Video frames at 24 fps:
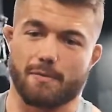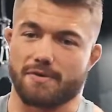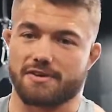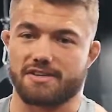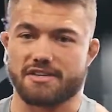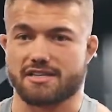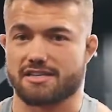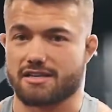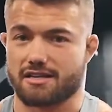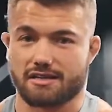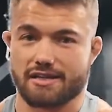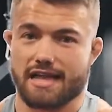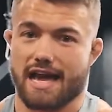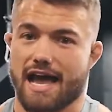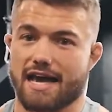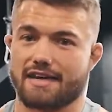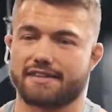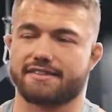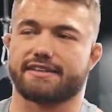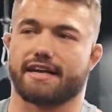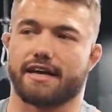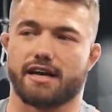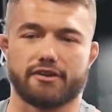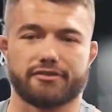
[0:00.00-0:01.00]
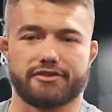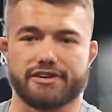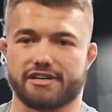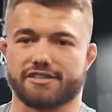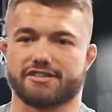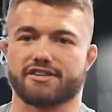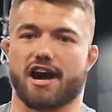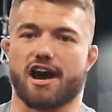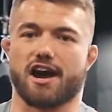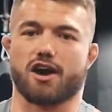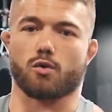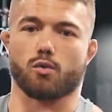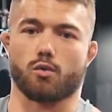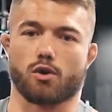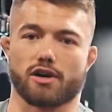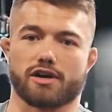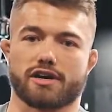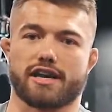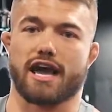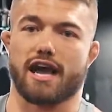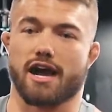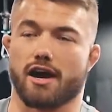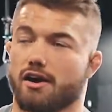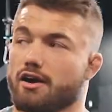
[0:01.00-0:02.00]
This is the last set of our entire
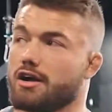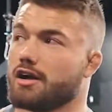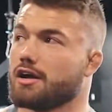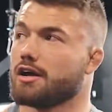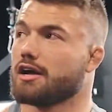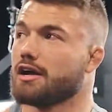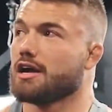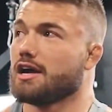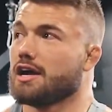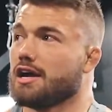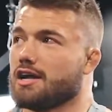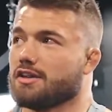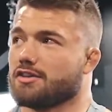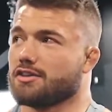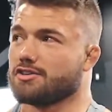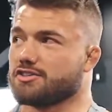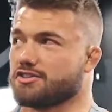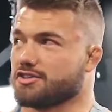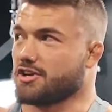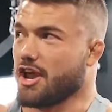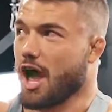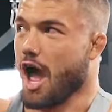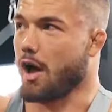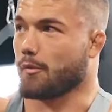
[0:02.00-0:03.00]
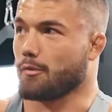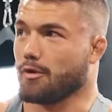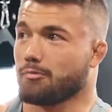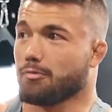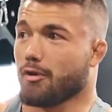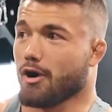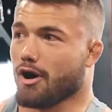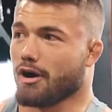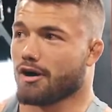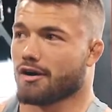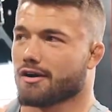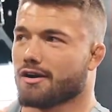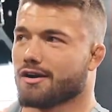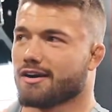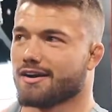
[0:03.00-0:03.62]
workout. The Tsunami Bar.